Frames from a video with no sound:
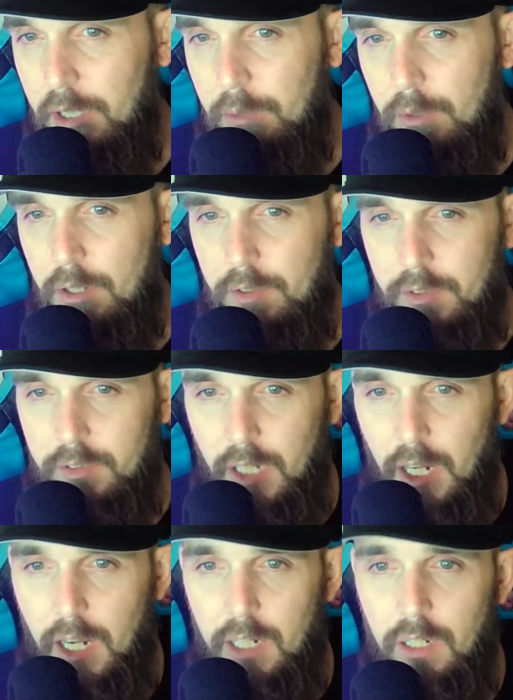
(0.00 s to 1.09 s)
get rid of this
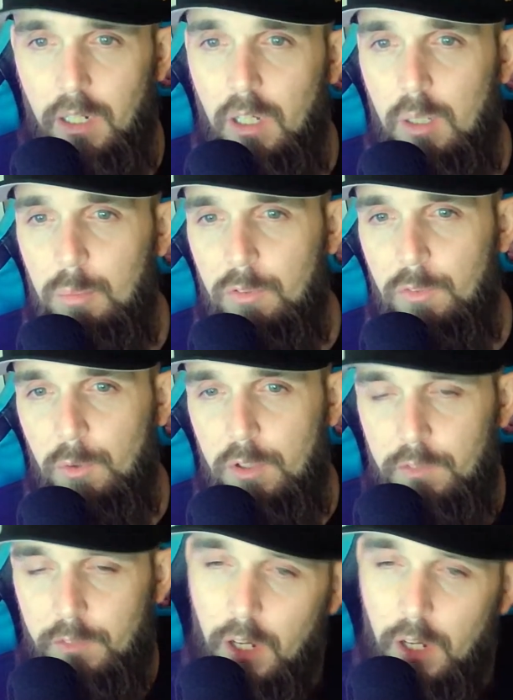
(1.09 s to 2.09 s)
guy before the